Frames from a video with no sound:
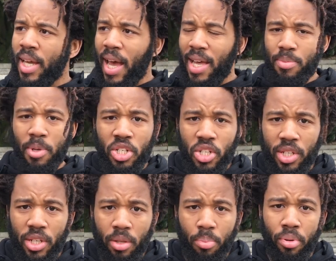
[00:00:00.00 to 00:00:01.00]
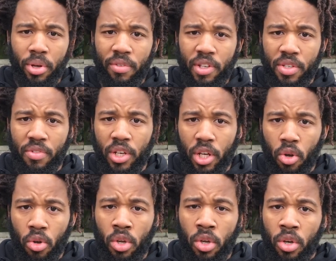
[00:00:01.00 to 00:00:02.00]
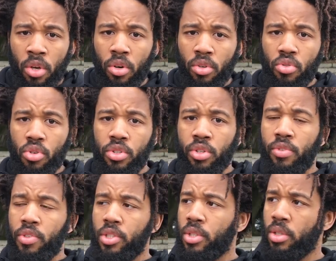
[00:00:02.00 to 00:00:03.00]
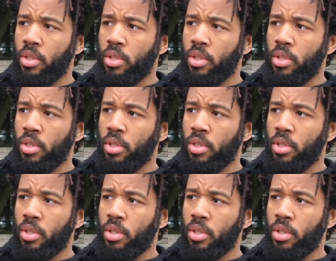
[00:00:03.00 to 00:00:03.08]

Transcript: as mentioned in the previous video on crossovers,